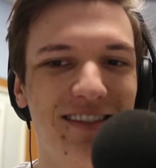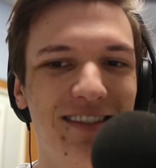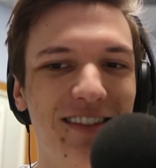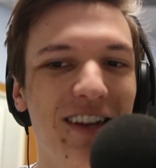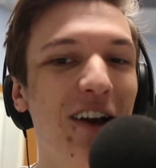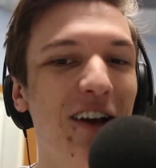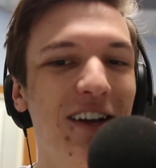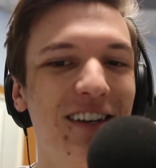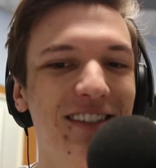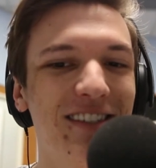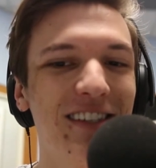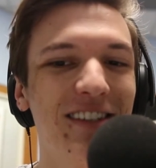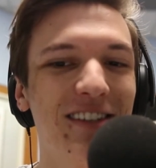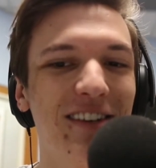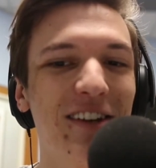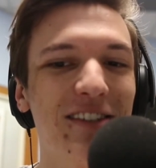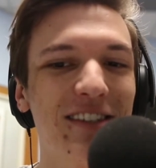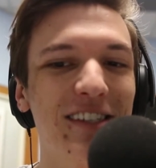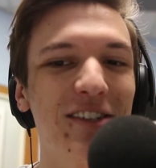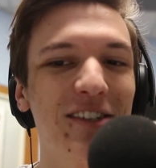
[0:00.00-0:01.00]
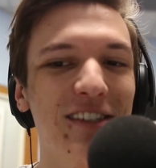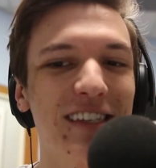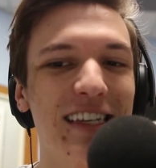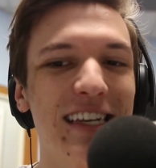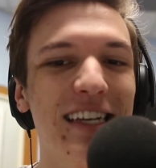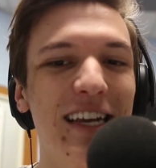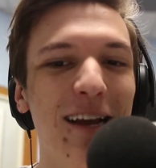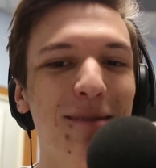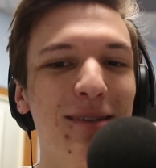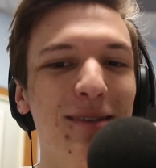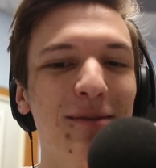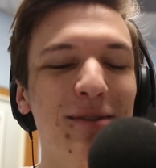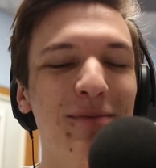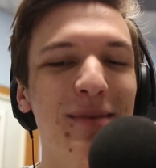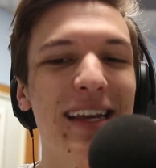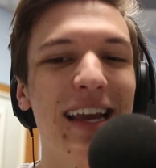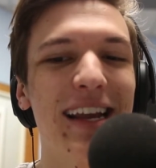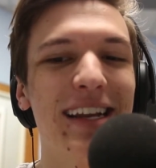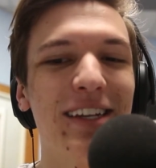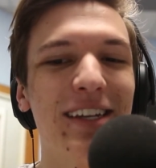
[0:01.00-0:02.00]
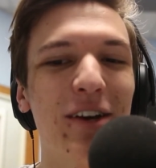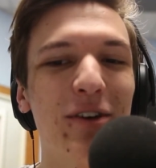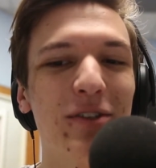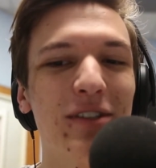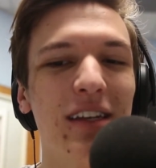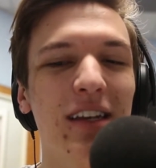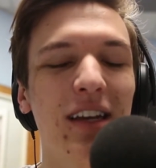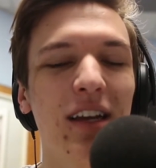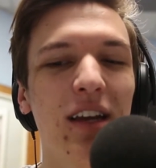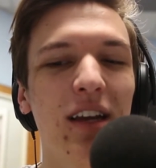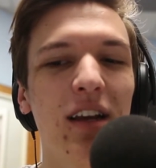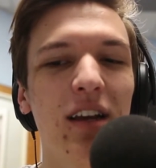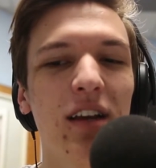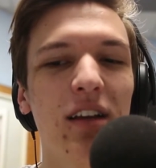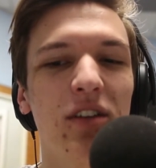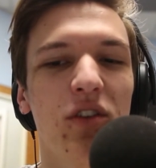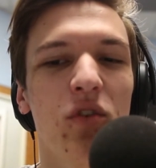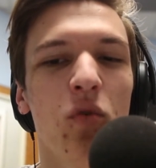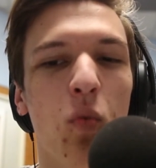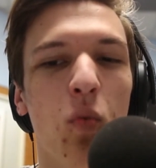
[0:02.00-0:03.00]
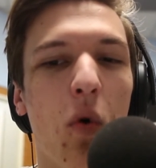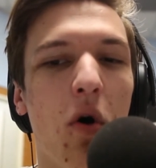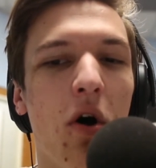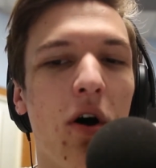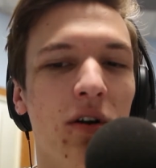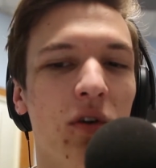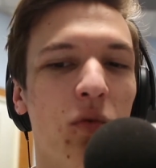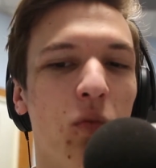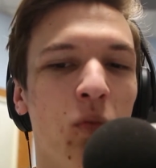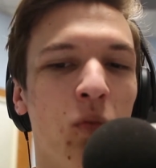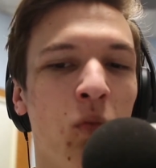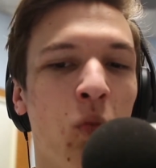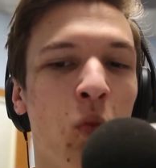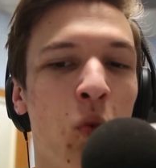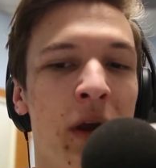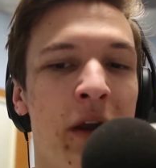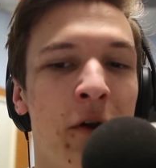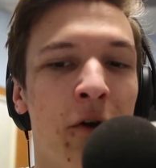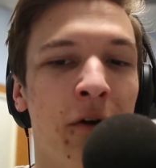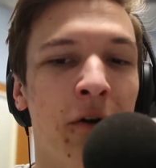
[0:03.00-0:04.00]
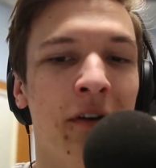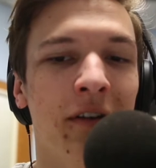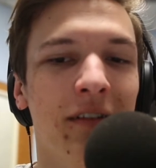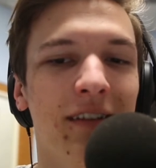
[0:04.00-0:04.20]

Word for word: No, no, seriously, he comes up to me and he goes, "You walk weird,"